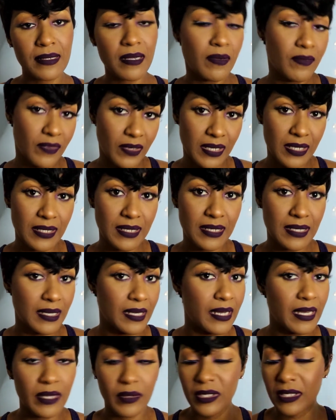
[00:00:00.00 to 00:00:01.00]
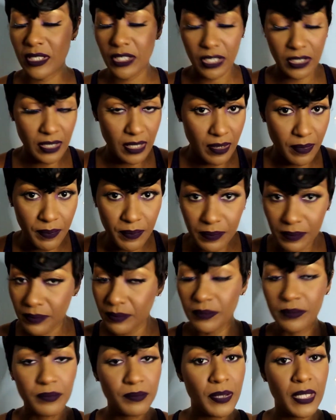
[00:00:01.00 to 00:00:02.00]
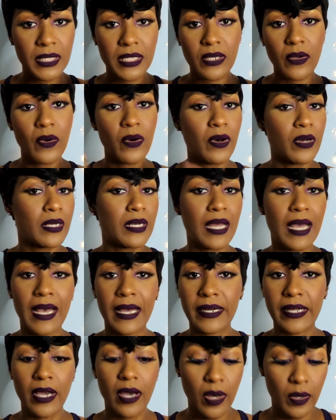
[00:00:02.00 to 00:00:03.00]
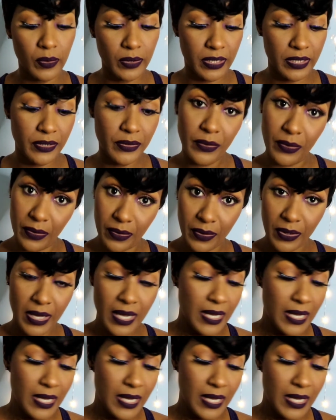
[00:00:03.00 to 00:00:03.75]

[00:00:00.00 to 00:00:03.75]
Obviously, it is just a put on and you're out the door,